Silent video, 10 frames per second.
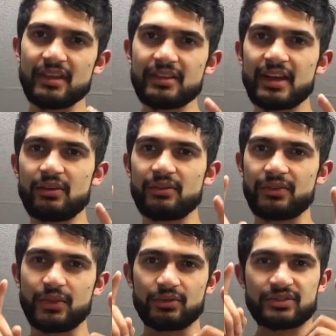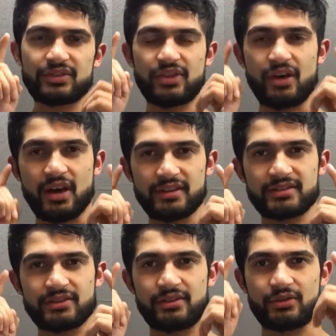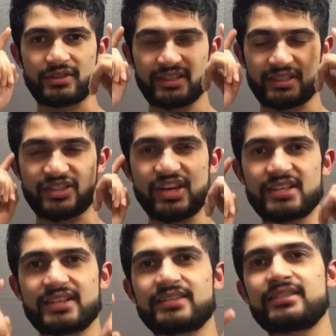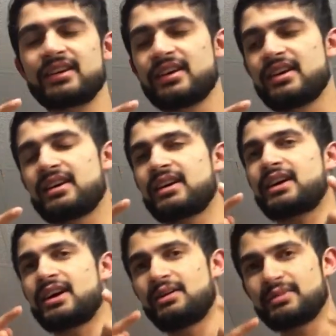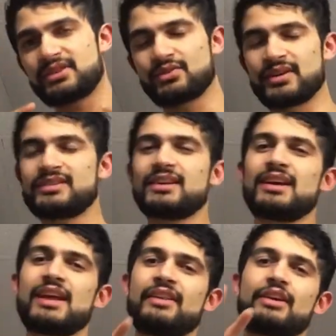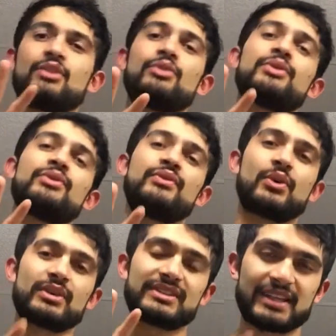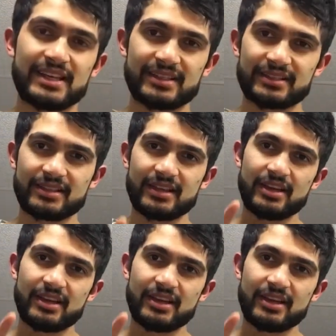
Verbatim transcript: Now, those thoughts and those suggestions come into us and they go through four stages.